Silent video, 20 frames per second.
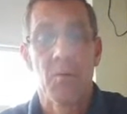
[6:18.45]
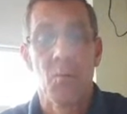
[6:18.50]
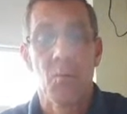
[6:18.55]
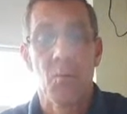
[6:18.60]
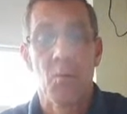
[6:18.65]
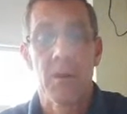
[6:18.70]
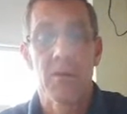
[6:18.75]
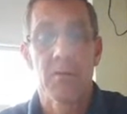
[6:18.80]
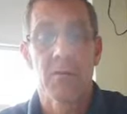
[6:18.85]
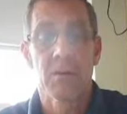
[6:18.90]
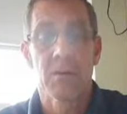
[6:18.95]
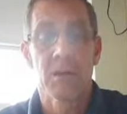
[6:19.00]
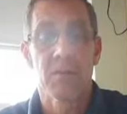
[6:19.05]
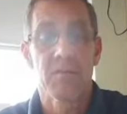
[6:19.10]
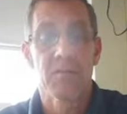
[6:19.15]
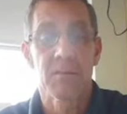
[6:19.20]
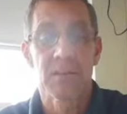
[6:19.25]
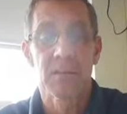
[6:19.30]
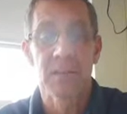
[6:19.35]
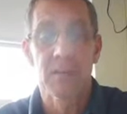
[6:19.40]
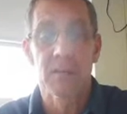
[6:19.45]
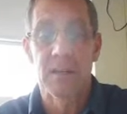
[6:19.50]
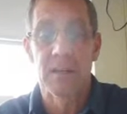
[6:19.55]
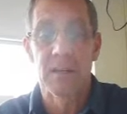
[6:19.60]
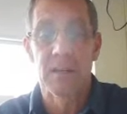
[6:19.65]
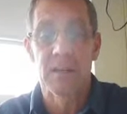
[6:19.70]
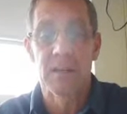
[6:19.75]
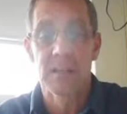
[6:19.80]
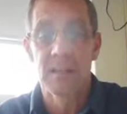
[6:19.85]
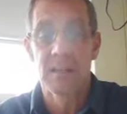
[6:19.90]
We are looking for
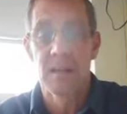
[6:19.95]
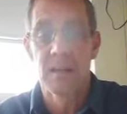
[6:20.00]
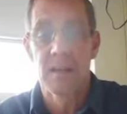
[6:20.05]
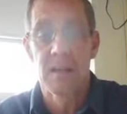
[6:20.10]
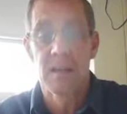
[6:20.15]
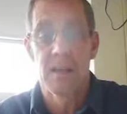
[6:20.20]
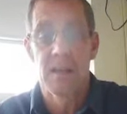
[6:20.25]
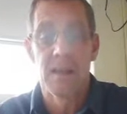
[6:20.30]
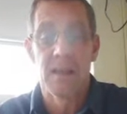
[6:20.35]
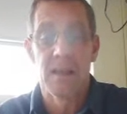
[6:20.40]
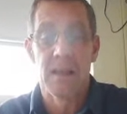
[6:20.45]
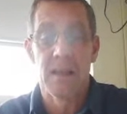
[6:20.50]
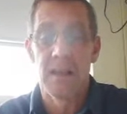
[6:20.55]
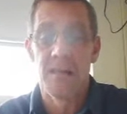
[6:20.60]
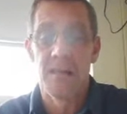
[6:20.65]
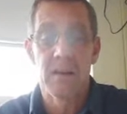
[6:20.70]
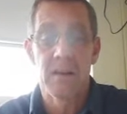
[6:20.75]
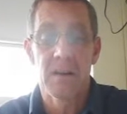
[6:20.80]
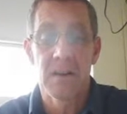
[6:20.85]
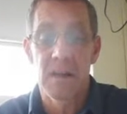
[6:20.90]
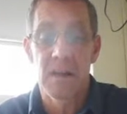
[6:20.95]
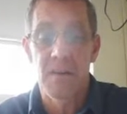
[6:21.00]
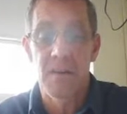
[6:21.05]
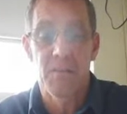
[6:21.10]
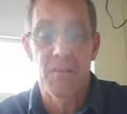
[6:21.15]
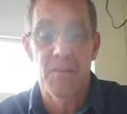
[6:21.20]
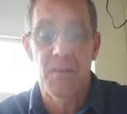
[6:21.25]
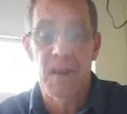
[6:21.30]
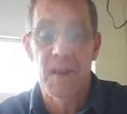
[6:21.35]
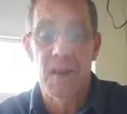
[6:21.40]
students, even
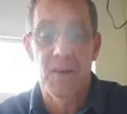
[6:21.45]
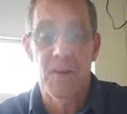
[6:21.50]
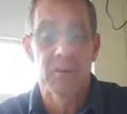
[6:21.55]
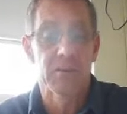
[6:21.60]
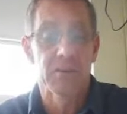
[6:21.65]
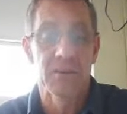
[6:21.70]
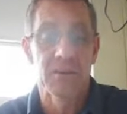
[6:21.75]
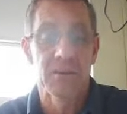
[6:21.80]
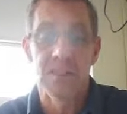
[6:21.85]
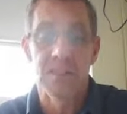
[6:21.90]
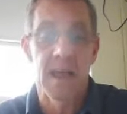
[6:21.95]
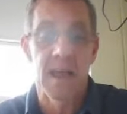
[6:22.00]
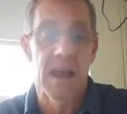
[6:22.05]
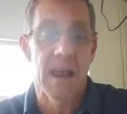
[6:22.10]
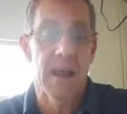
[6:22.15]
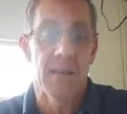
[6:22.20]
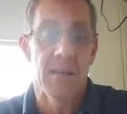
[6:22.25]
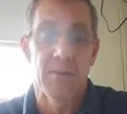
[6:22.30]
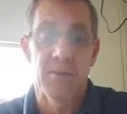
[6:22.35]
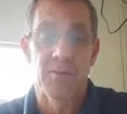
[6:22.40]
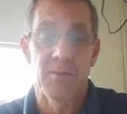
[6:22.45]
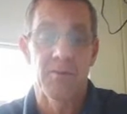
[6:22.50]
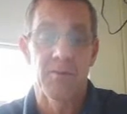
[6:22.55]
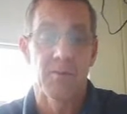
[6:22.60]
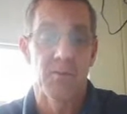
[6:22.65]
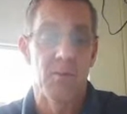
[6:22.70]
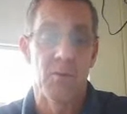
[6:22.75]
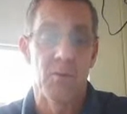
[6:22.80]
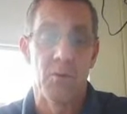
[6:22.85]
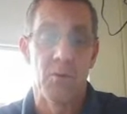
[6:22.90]
if they understand
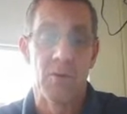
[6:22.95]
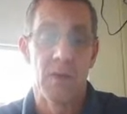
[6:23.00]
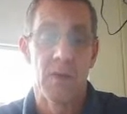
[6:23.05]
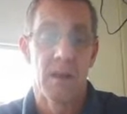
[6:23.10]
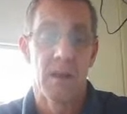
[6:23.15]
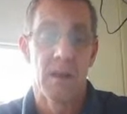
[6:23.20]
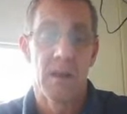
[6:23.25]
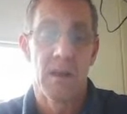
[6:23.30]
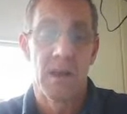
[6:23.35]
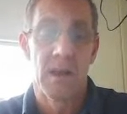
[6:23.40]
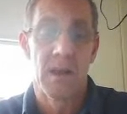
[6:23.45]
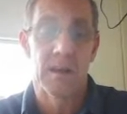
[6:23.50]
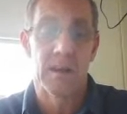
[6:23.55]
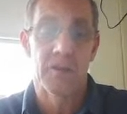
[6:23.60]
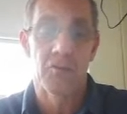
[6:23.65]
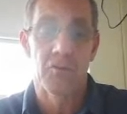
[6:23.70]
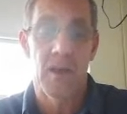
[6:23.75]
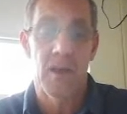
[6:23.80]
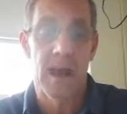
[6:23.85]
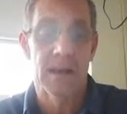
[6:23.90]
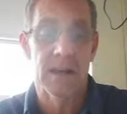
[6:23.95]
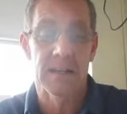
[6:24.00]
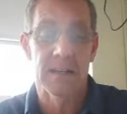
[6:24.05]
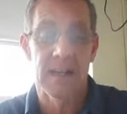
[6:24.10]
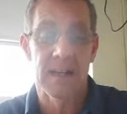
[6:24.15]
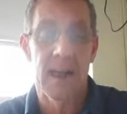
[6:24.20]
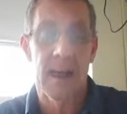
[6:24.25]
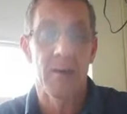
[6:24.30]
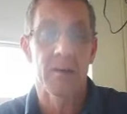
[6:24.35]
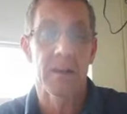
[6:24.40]
through a track
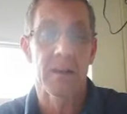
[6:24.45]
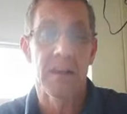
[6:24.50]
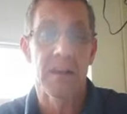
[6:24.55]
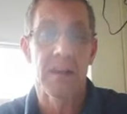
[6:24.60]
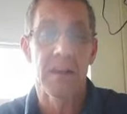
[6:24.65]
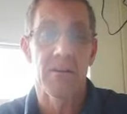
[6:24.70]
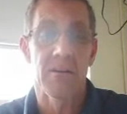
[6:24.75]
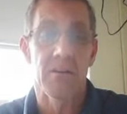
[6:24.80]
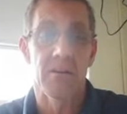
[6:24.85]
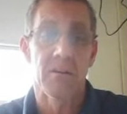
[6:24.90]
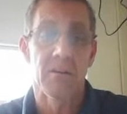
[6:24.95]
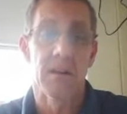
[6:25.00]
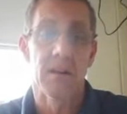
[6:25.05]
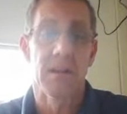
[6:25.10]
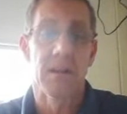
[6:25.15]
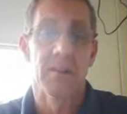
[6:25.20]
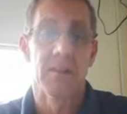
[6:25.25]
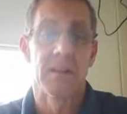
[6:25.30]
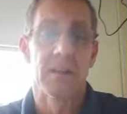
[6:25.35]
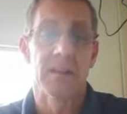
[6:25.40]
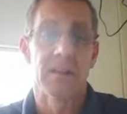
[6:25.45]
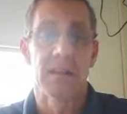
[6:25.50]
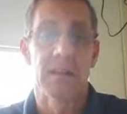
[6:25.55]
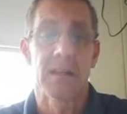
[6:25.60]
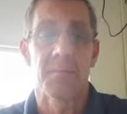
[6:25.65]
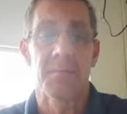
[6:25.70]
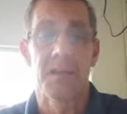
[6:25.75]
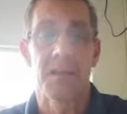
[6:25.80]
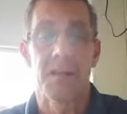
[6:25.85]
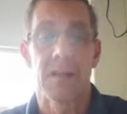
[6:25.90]
down here that
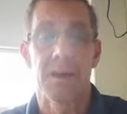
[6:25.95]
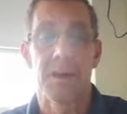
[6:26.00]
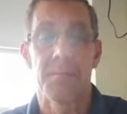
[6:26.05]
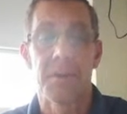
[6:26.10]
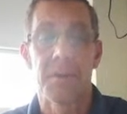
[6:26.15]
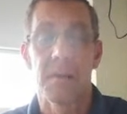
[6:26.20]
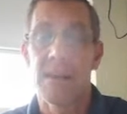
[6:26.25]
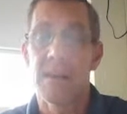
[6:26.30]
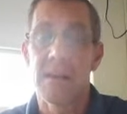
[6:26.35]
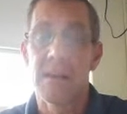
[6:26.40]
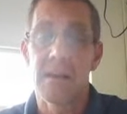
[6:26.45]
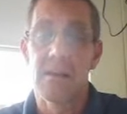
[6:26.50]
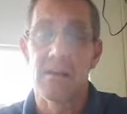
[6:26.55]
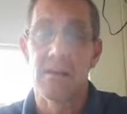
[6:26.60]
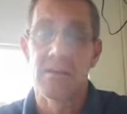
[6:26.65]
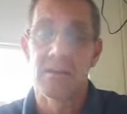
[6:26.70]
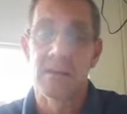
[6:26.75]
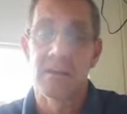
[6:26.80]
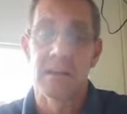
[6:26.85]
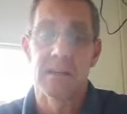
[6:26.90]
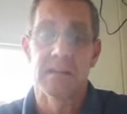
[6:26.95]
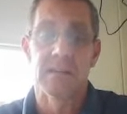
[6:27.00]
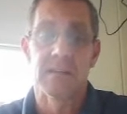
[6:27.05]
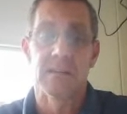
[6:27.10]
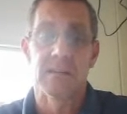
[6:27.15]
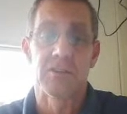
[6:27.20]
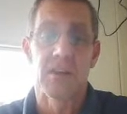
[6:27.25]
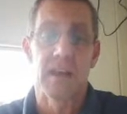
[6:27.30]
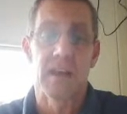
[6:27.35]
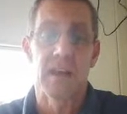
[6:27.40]
something up here needs
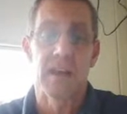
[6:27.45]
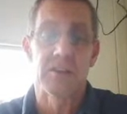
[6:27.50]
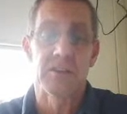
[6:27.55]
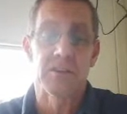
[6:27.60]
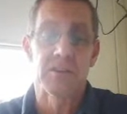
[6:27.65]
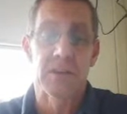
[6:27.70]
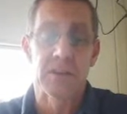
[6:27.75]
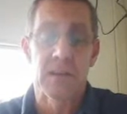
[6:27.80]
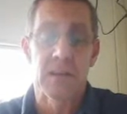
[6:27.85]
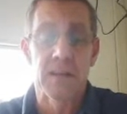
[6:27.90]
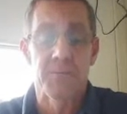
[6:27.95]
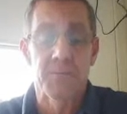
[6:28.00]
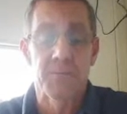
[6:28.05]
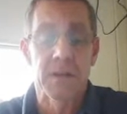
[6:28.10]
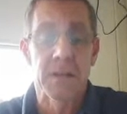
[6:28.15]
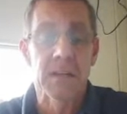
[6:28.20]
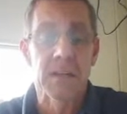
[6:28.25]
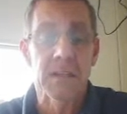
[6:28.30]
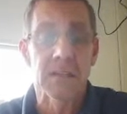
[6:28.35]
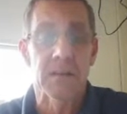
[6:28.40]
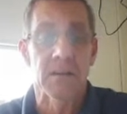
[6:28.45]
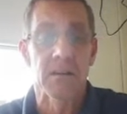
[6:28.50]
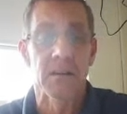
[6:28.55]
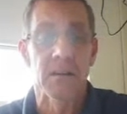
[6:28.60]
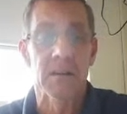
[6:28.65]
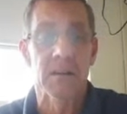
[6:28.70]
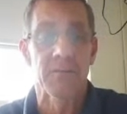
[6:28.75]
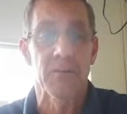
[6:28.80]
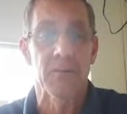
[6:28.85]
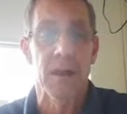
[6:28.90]
to change and it begins to
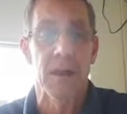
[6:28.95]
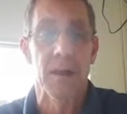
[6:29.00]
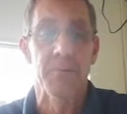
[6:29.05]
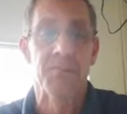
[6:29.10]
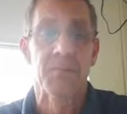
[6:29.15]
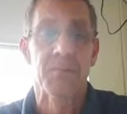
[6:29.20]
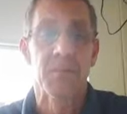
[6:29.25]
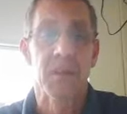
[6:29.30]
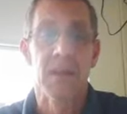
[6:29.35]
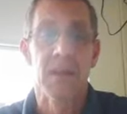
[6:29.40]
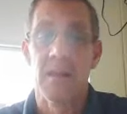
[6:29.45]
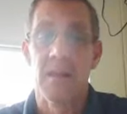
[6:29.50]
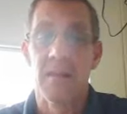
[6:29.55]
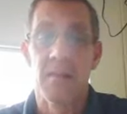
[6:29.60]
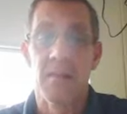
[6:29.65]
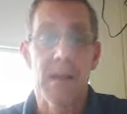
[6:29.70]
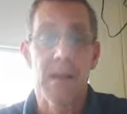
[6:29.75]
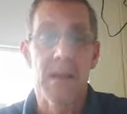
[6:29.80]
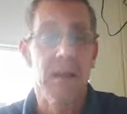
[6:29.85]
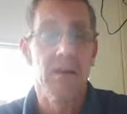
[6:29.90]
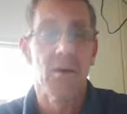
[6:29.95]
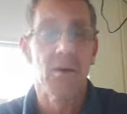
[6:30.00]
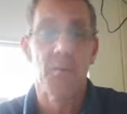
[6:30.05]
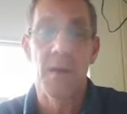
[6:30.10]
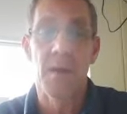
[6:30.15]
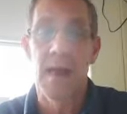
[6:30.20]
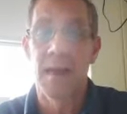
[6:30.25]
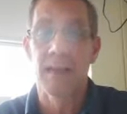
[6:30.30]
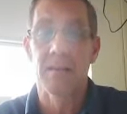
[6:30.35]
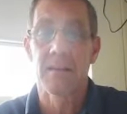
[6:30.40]
click for them, they can go
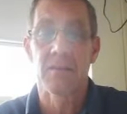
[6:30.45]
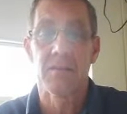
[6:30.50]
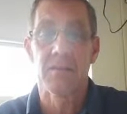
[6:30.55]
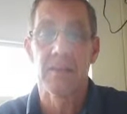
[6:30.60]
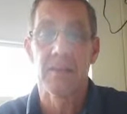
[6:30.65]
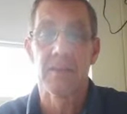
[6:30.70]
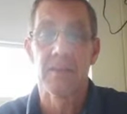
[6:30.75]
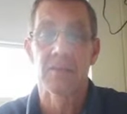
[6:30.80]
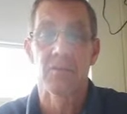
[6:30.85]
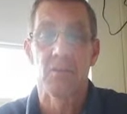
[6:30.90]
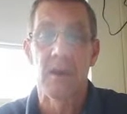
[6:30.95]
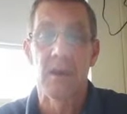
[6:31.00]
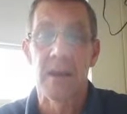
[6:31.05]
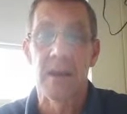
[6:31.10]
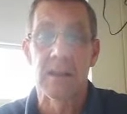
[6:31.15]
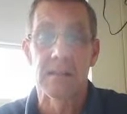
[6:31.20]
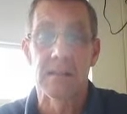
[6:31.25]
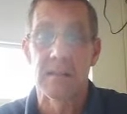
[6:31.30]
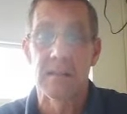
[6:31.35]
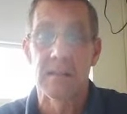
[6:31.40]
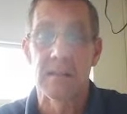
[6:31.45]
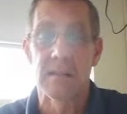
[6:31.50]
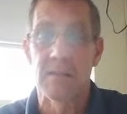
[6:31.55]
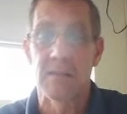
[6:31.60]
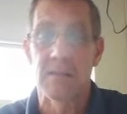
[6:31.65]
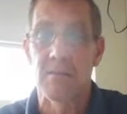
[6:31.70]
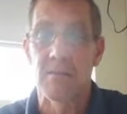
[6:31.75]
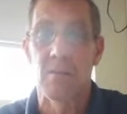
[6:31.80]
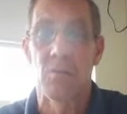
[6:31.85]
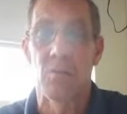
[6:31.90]
back in these grades, this
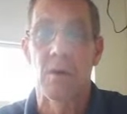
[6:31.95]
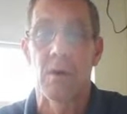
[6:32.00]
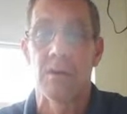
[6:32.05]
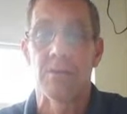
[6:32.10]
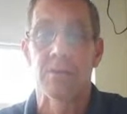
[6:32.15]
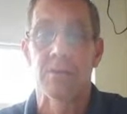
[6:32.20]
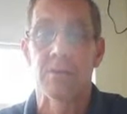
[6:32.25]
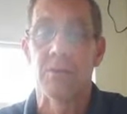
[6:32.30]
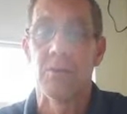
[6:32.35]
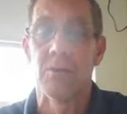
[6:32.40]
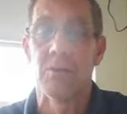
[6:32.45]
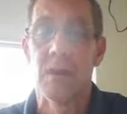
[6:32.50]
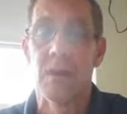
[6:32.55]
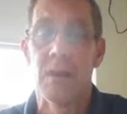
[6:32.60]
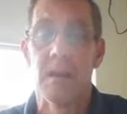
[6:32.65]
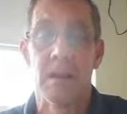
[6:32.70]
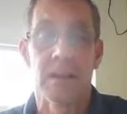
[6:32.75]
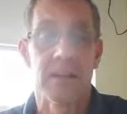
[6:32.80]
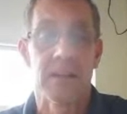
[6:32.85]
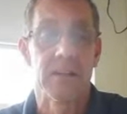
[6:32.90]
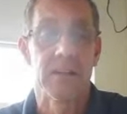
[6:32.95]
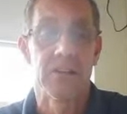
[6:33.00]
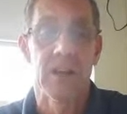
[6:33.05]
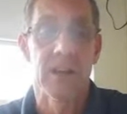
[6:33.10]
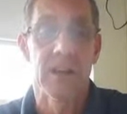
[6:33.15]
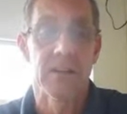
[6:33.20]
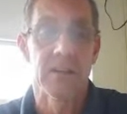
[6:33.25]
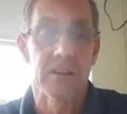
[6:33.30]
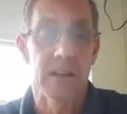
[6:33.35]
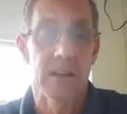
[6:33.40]
0, 1, or 2, can
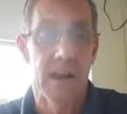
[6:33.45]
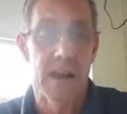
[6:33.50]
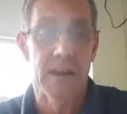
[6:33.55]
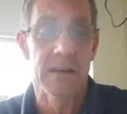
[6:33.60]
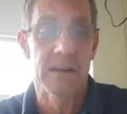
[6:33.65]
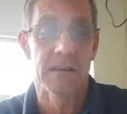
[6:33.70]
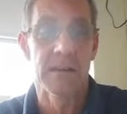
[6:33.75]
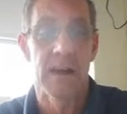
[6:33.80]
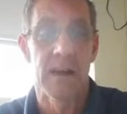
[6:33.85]
change at any